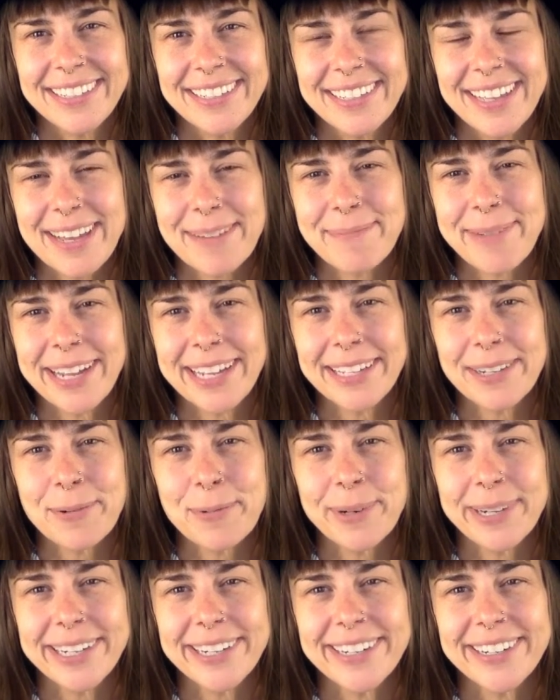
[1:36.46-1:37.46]
Am I
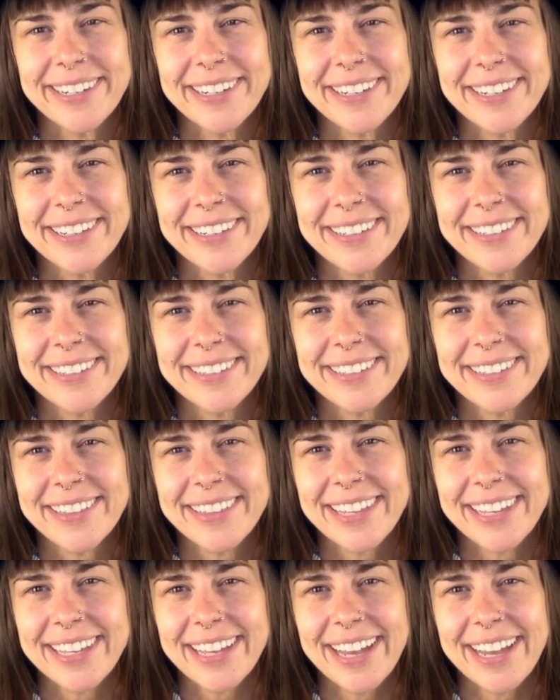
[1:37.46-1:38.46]
aware
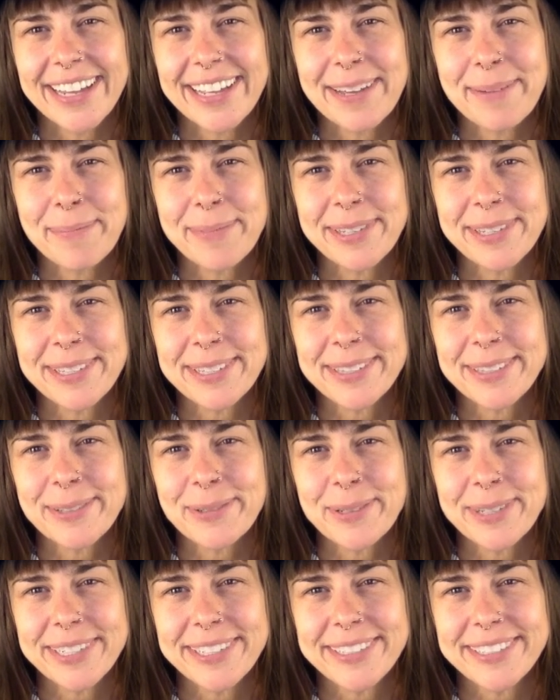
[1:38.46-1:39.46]
that I am the
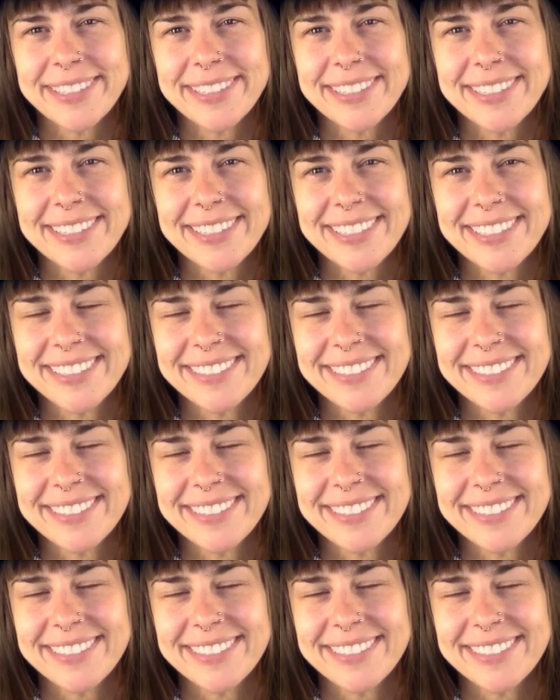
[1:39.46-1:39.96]
source?